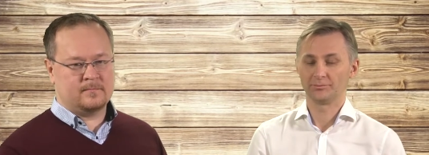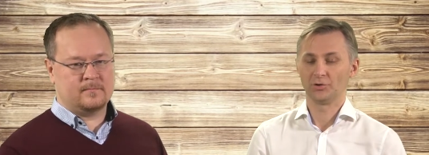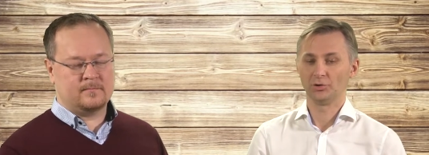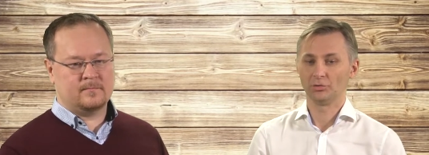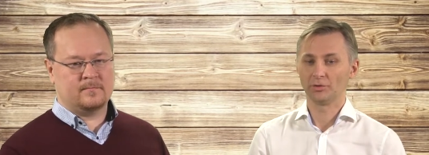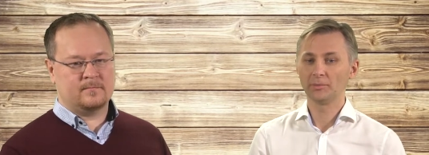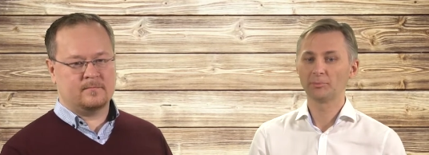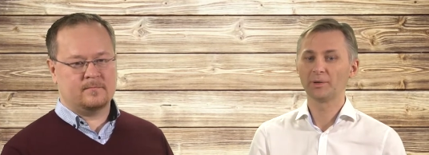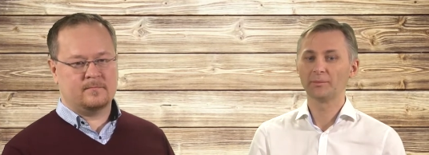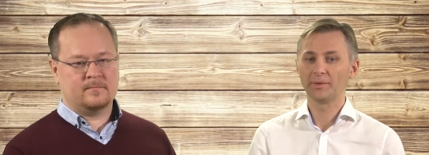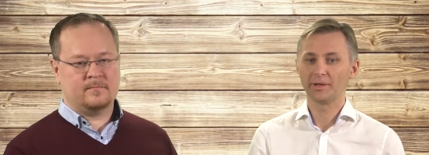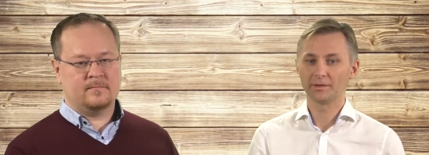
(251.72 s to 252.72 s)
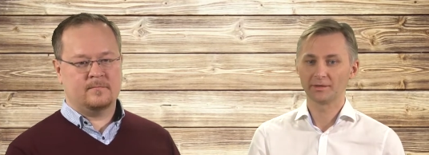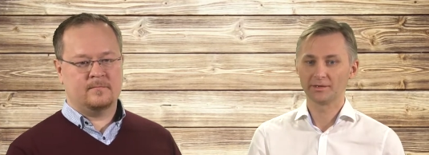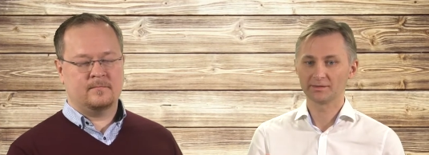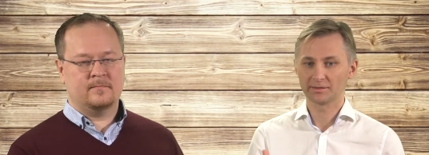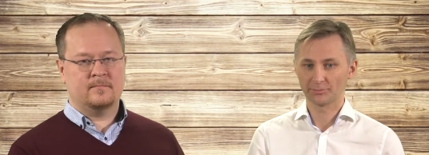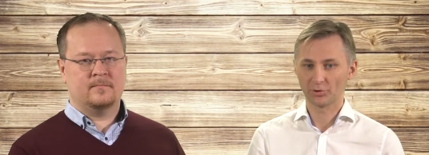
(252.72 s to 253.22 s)
Speaker 1: you know, implement
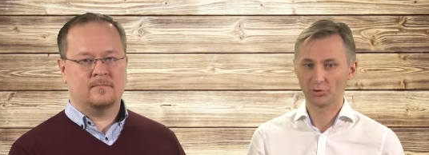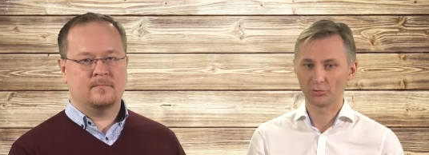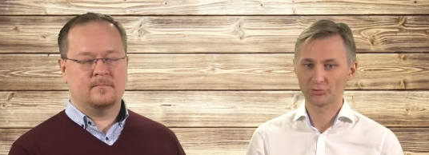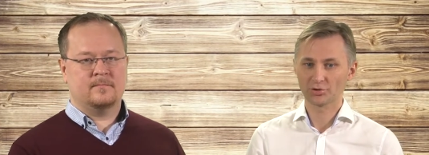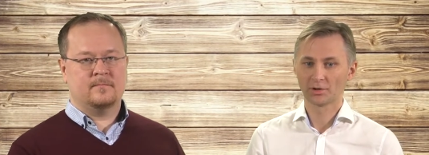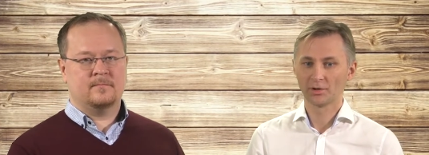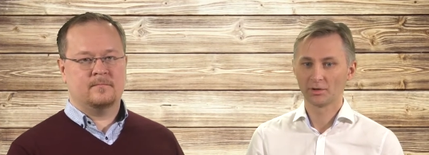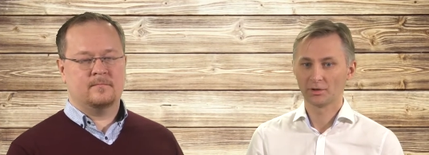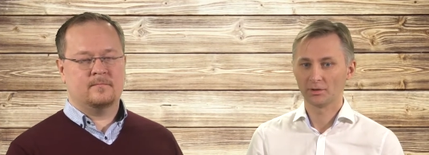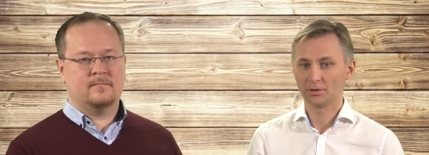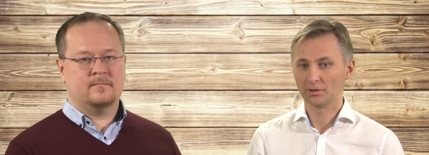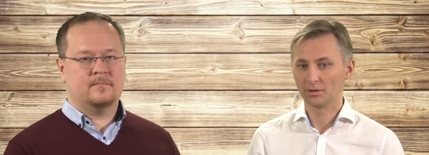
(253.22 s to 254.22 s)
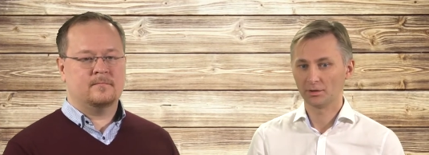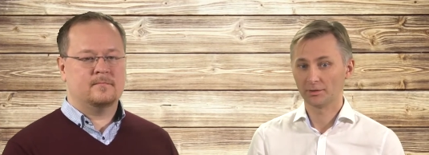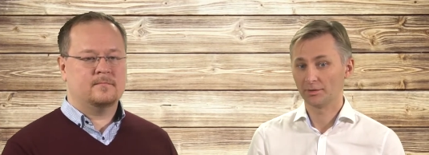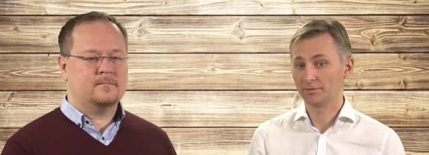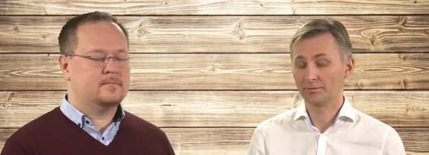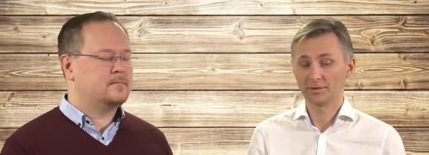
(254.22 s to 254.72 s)
this approach
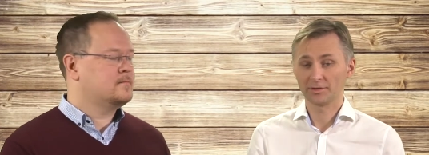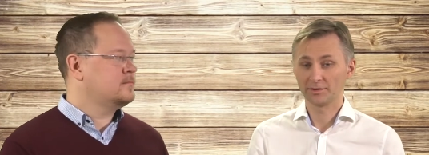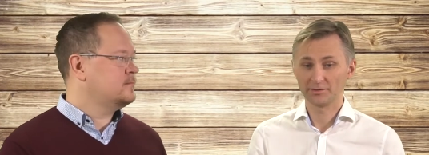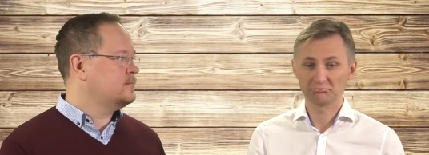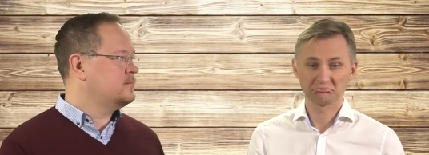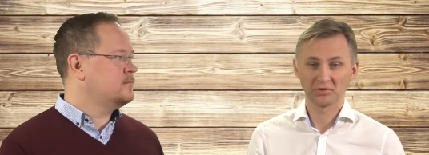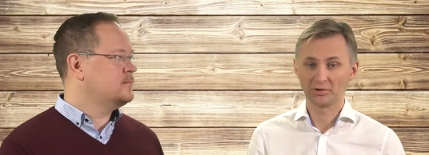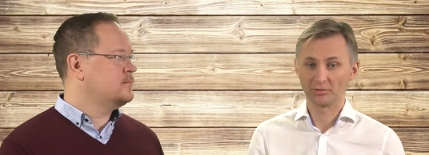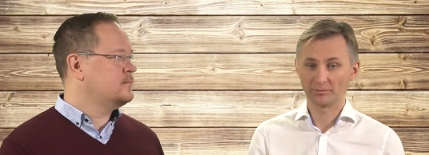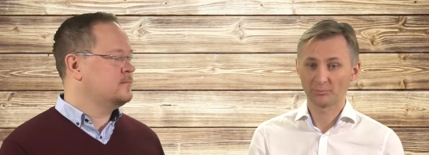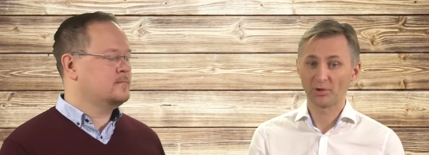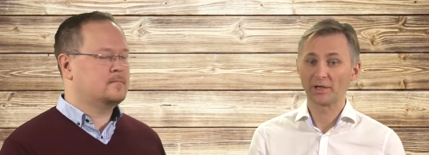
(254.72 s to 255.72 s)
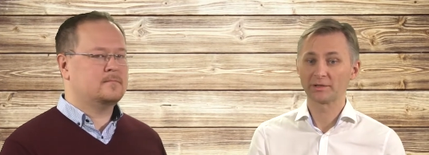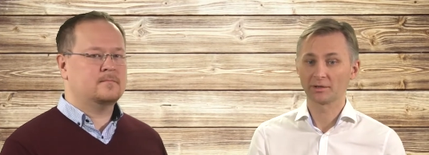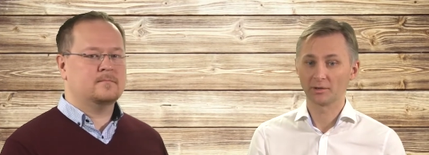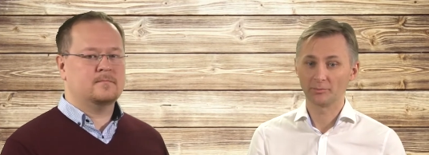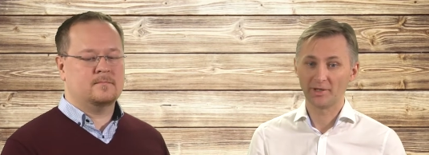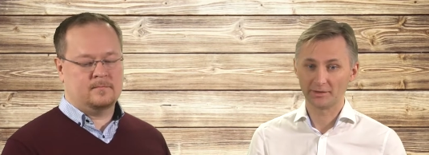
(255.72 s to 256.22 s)
uh, in very kind of
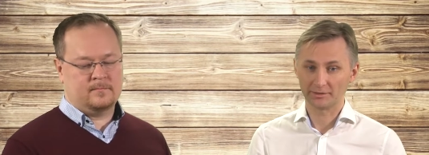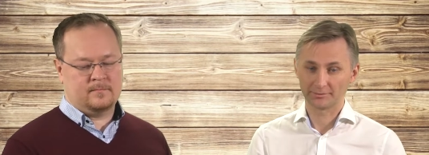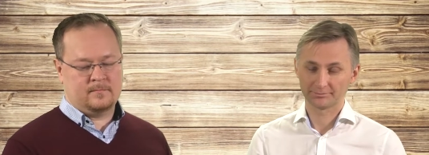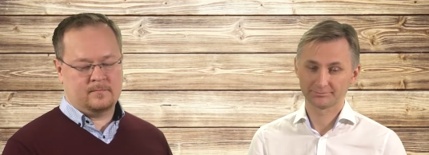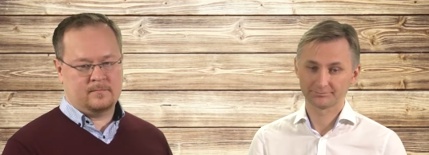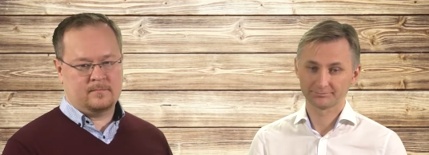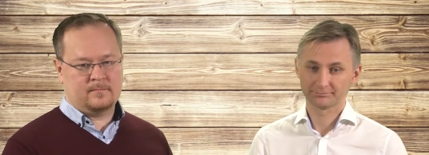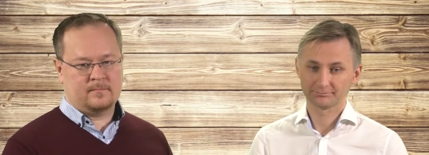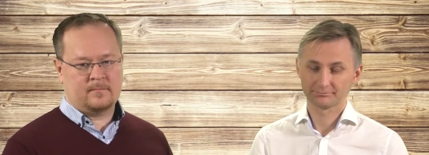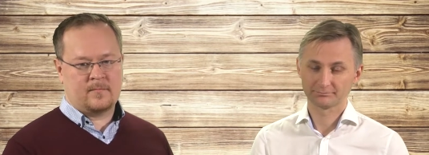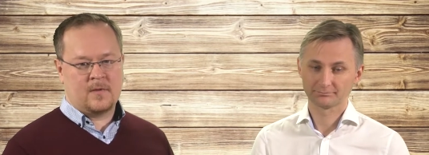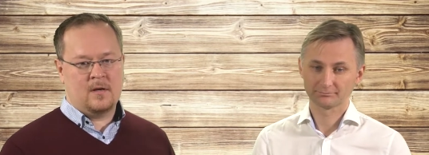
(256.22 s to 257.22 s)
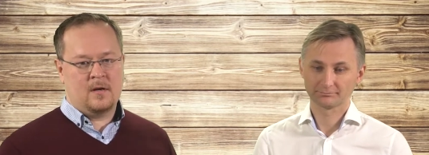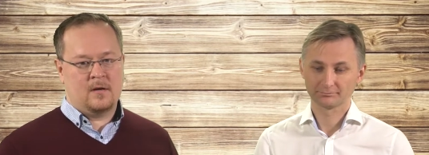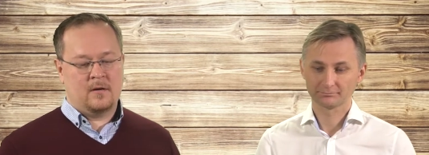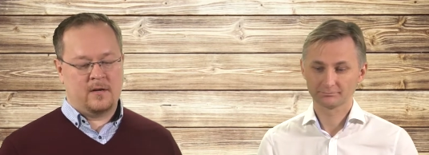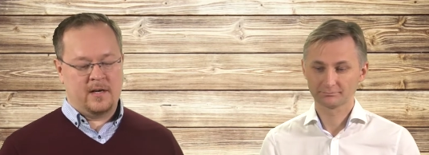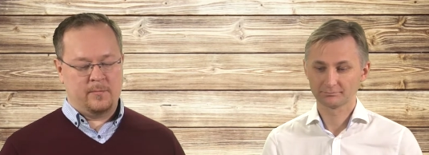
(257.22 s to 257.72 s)
practical manner?
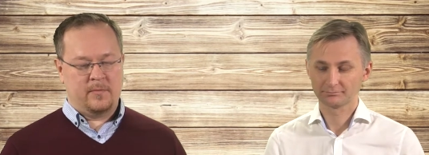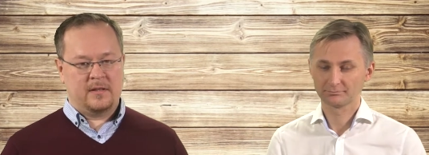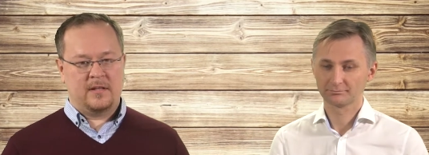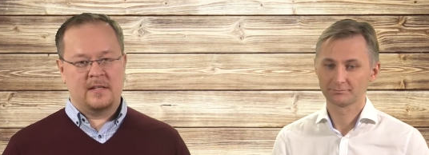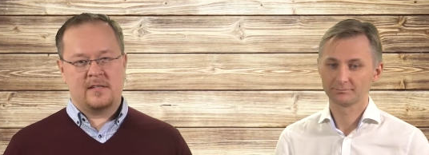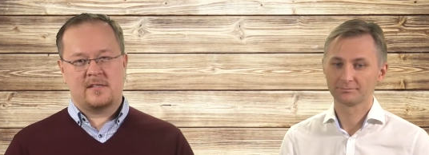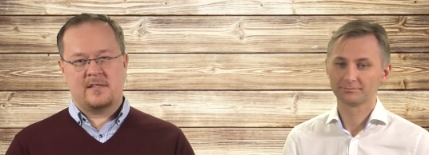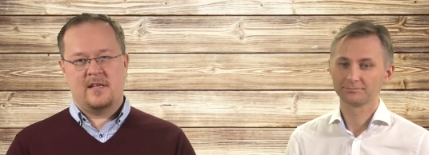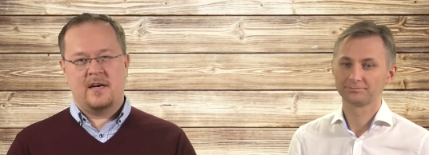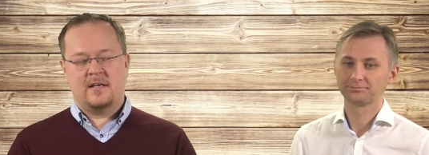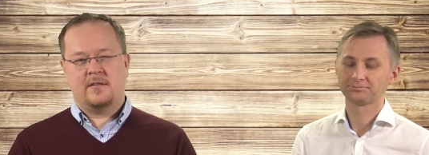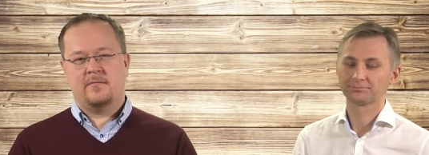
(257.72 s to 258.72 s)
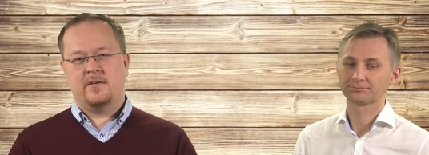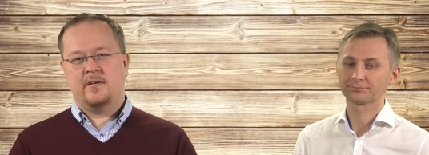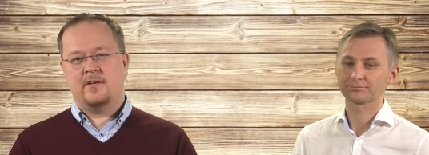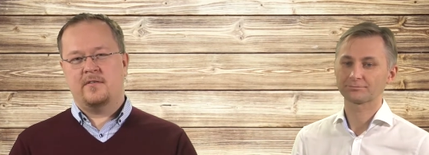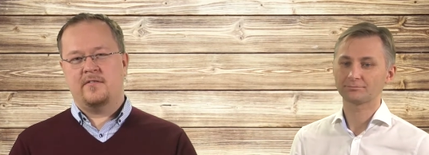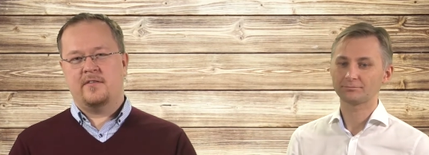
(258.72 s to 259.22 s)
Speaker 2: All right, but let us start
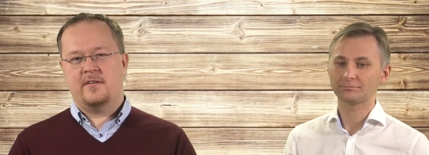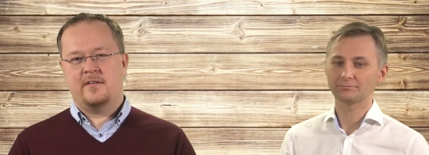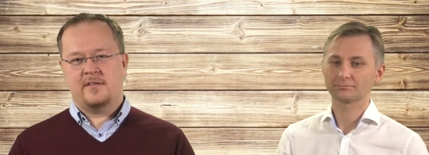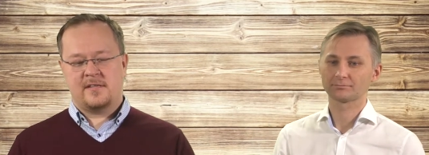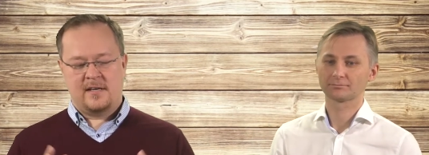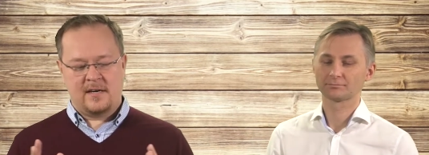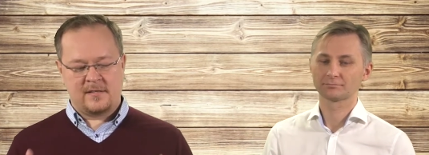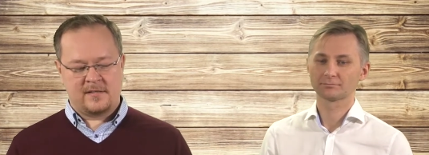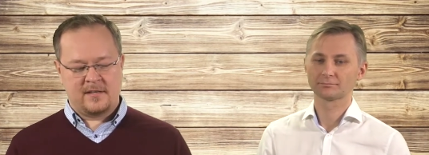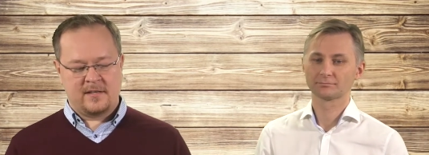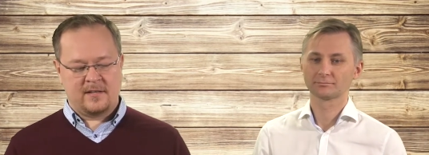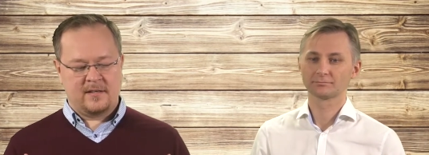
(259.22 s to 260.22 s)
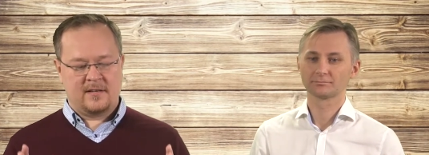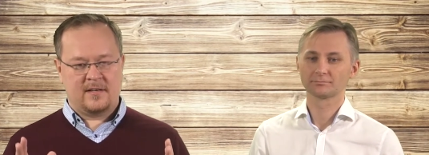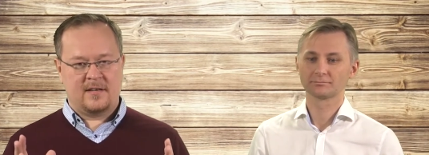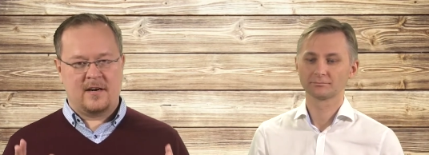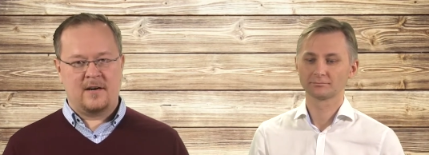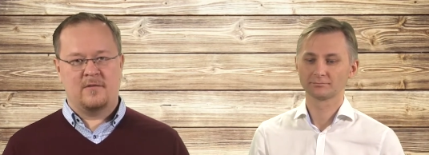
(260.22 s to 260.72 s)
with uh, discussing
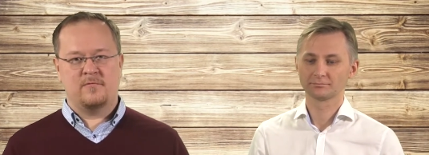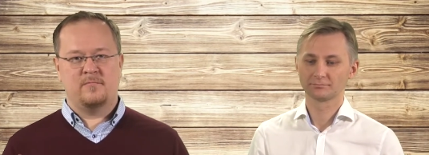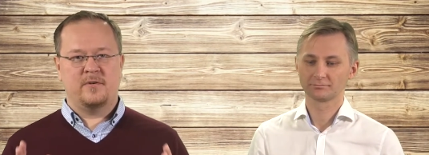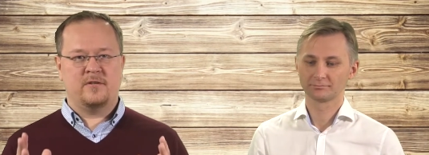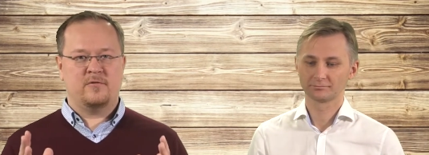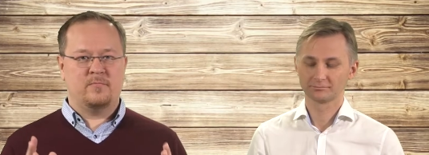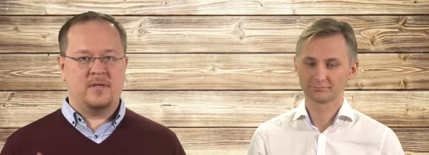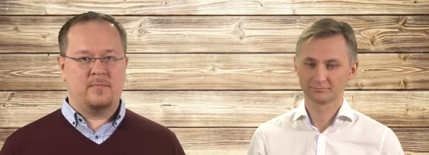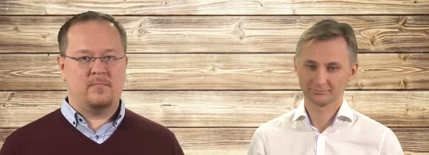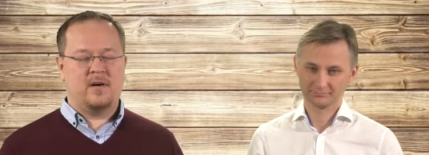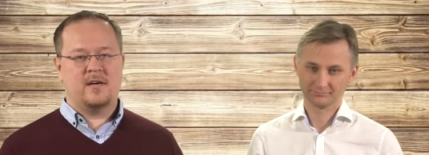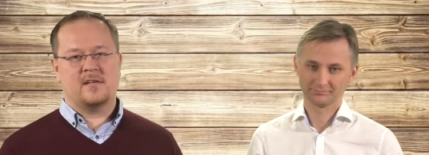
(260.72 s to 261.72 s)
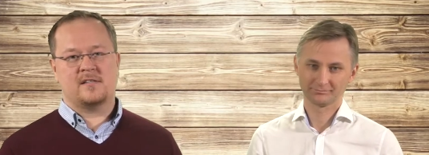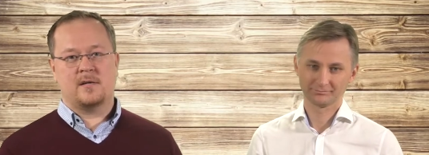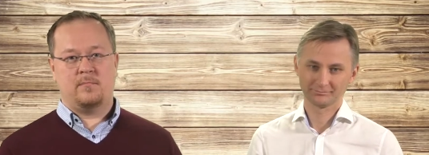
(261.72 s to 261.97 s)
how B two B buyers are